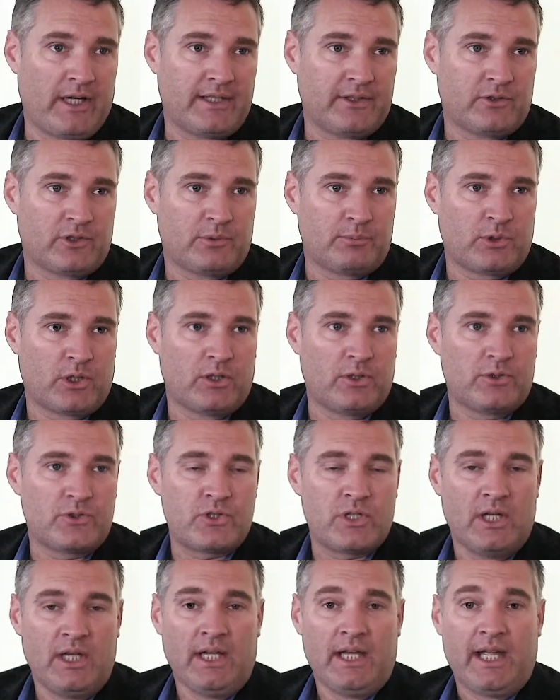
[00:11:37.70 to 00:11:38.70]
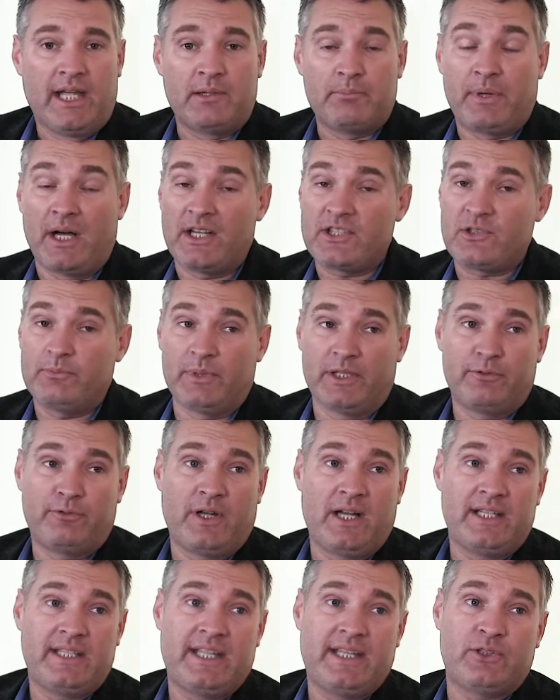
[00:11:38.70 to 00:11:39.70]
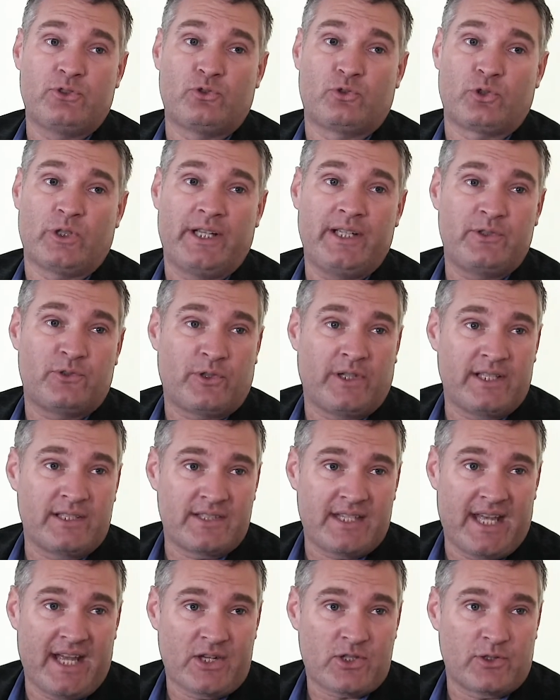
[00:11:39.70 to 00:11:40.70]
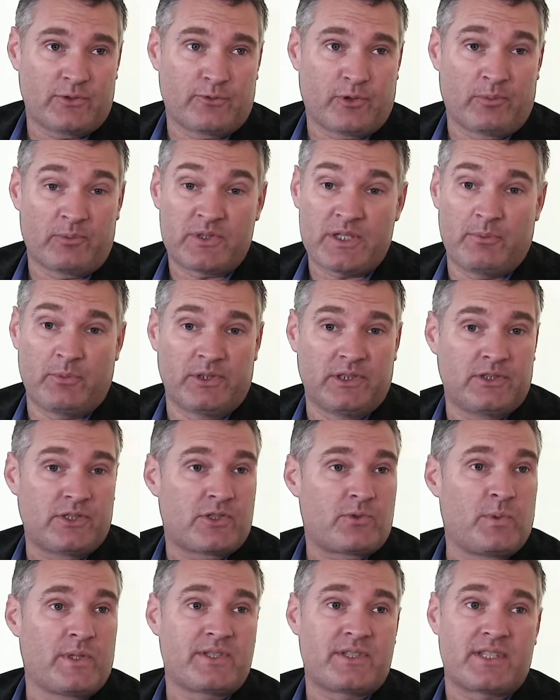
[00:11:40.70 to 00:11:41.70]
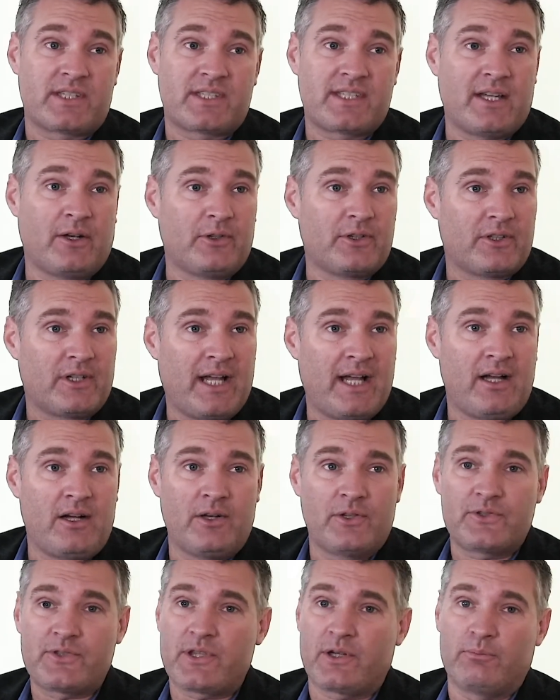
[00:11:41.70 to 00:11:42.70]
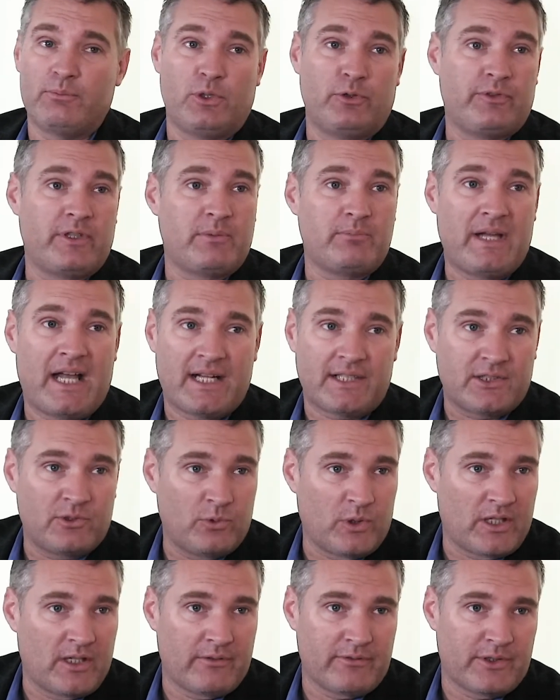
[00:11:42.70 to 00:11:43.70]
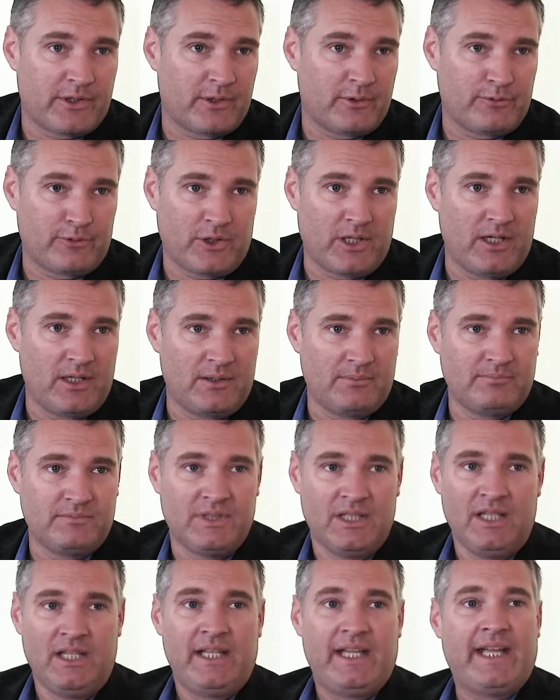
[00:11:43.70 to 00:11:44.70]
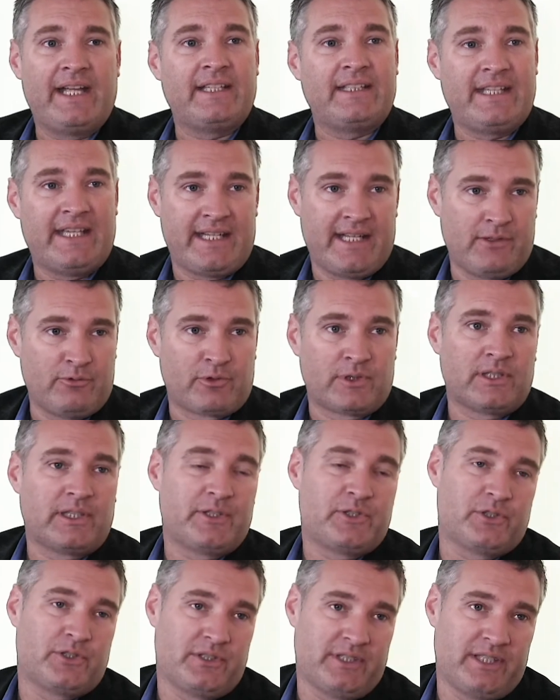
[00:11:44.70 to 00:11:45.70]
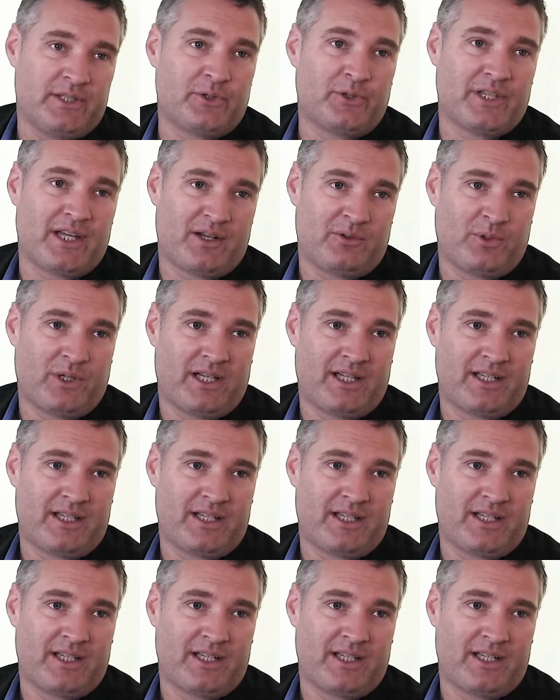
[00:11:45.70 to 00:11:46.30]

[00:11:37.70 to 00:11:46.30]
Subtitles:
finder approach and possibly find a great transaction from someone that just wants to sell their house. They're moving back to wherever they're from and get a really good deal that